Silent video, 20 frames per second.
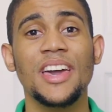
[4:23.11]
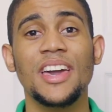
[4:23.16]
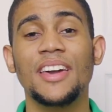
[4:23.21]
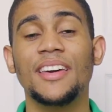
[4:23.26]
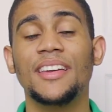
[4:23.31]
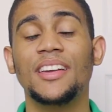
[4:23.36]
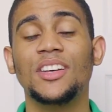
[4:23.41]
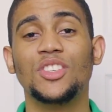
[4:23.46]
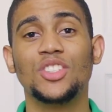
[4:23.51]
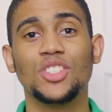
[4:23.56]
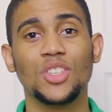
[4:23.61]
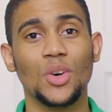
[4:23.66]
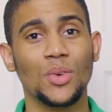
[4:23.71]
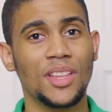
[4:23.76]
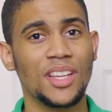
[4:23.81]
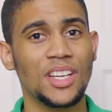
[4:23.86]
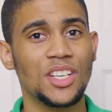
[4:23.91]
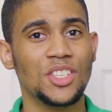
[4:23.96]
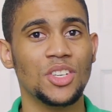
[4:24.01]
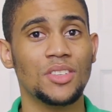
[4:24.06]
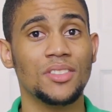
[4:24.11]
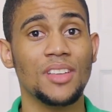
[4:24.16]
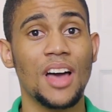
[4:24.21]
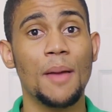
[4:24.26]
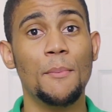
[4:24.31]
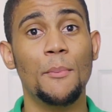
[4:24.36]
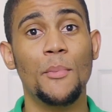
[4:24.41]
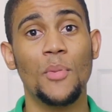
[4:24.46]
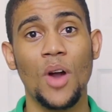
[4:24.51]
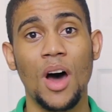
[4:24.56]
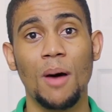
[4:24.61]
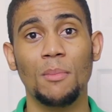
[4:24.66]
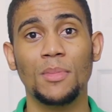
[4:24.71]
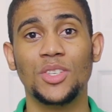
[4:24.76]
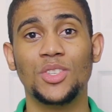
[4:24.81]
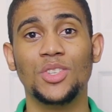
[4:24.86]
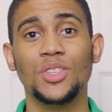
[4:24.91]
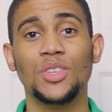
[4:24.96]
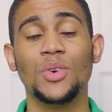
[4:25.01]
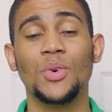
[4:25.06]
It is so delicious, I
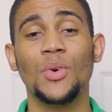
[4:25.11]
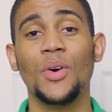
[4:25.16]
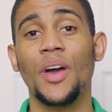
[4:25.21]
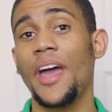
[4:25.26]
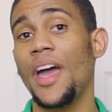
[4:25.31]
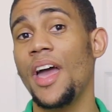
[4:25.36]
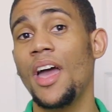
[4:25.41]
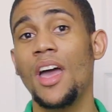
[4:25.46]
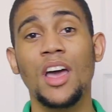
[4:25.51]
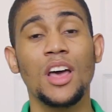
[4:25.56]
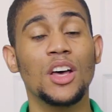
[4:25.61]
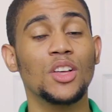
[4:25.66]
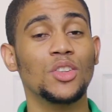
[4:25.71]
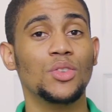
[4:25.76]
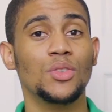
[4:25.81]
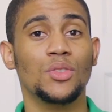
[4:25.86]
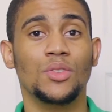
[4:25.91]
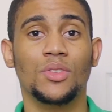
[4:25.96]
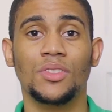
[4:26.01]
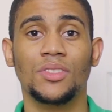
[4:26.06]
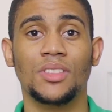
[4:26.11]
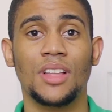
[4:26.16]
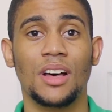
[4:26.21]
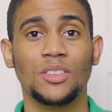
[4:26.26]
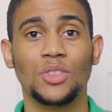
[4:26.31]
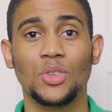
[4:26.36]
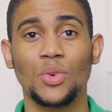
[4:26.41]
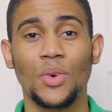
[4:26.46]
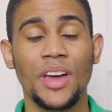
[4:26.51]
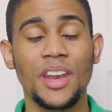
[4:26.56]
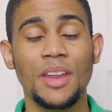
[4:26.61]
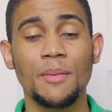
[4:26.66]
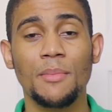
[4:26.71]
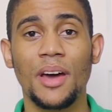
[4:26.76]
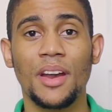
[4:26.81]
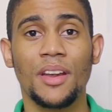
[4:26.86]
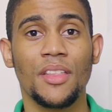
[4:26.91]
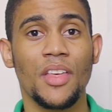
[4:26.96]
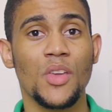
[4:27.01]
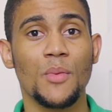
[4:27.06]
promise you that to
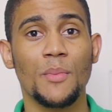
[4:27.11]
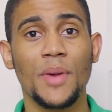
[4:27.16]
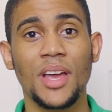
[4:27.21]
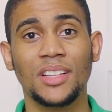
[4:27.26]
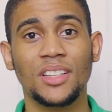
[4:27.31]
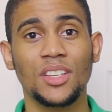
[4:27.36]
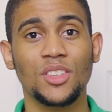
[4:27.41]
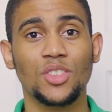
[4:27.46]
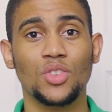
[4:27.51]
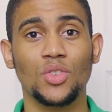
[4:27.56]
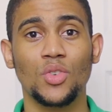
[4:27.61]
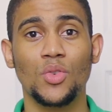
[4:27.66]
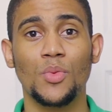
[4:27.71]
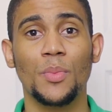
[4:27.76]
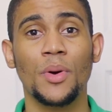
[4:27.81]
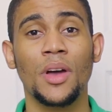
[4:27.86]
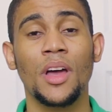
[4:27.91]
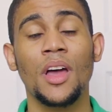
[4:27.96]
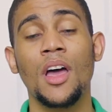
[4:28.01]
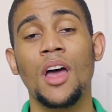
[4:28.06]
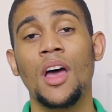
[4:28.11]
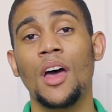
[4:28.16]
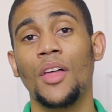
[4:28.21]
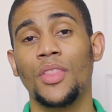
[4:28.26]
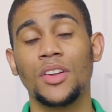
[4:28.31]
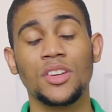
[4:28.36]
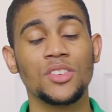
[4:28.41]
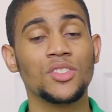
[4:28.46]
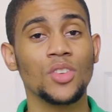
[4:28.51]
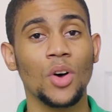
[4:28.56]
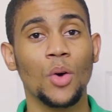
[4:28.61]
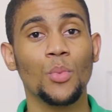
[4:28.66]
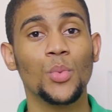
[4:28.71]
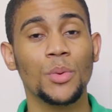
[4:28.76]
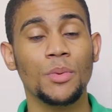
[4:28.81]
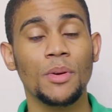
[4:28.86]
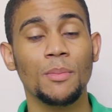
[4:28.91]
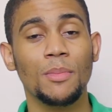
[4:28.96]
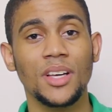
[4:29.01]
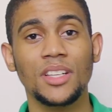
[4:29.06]
anybody that you make this soup, their soul will
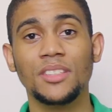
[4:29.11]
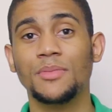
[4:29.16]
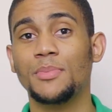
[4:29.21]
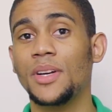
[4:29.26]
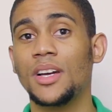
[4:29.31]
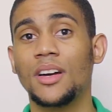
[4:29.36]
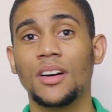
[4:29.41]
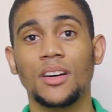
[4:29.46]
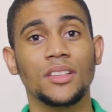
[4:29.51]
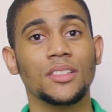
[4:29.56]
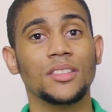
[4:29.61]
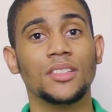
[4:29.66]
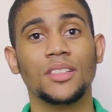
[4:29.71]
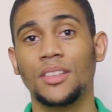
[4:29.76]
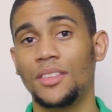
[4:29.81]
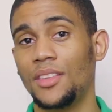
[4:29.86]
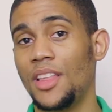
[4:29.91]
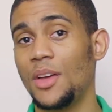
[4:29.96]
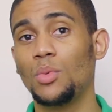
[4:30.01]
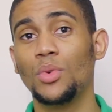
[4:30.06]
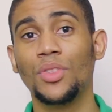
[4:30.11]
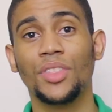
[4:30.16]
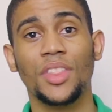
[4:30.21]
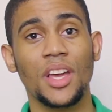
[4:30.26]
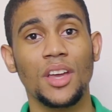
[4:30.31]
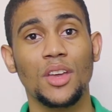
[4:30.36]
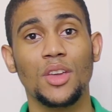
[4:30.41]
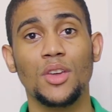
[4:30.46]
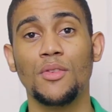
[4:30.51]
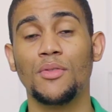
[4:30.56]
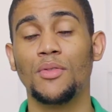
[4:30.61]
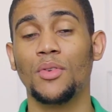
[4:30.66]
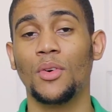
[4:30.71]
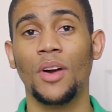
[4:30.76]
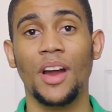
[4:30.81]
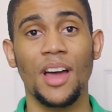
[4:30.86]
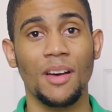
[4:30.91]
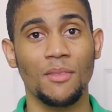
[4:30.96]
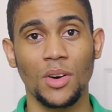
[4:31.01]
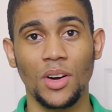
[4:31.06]
be blessed because they will thank you
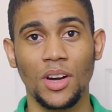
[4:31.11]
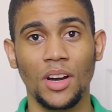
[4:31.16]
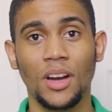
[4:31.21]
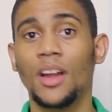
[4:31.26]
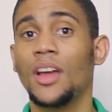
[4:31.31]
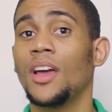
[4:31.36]
forever.